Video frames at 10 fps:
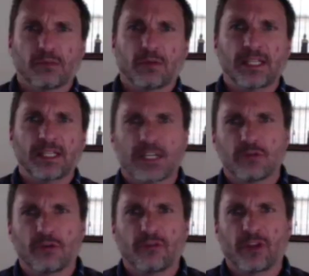Is that
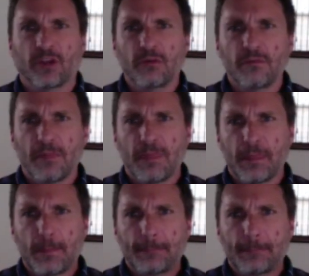true for you?
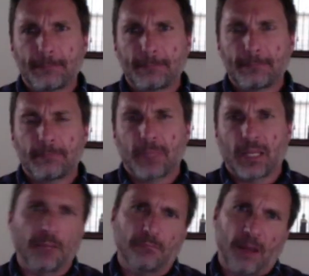
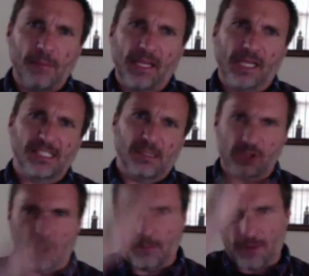I'm making an
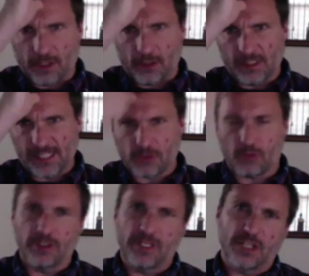assumption about your sexual
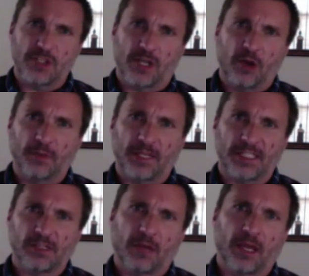orientation. I hope
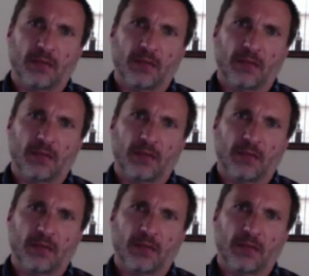that's okay.